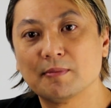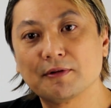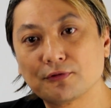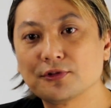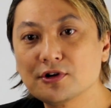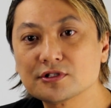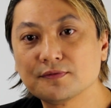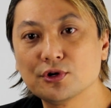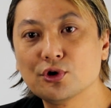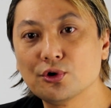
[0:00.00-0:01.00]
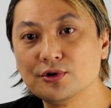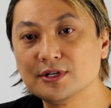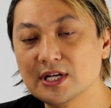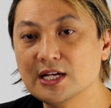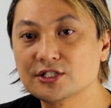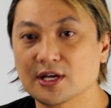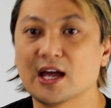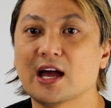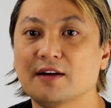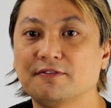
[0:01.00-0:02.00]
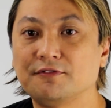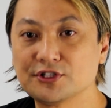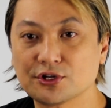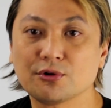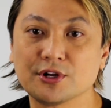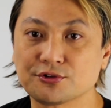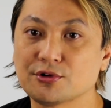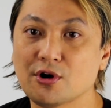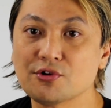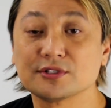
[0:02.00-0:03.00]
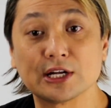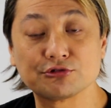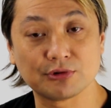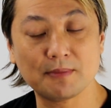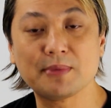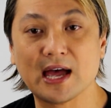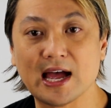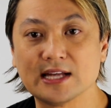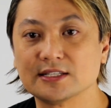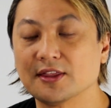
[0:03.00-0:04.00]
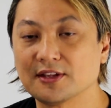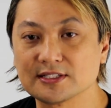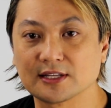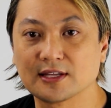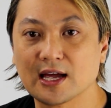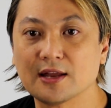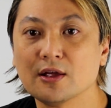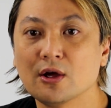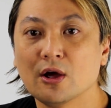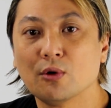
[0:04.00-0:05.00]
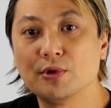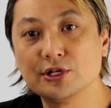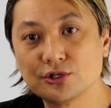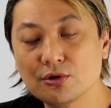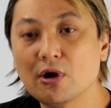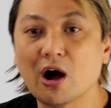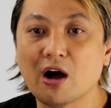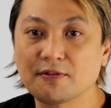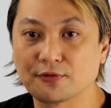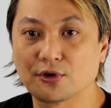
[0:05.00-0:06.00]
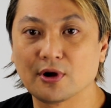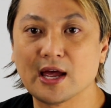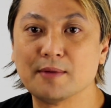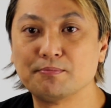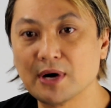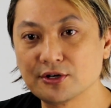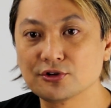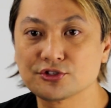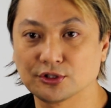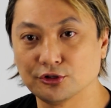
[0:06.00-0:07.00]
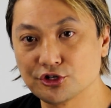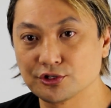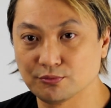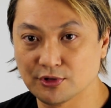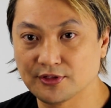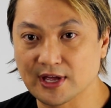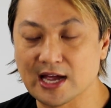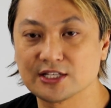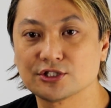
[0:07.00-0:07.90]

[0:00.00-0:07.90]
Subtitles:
But for those of you who need to have physical controls like drum pads and things like that, we do offer a bundled solution with that.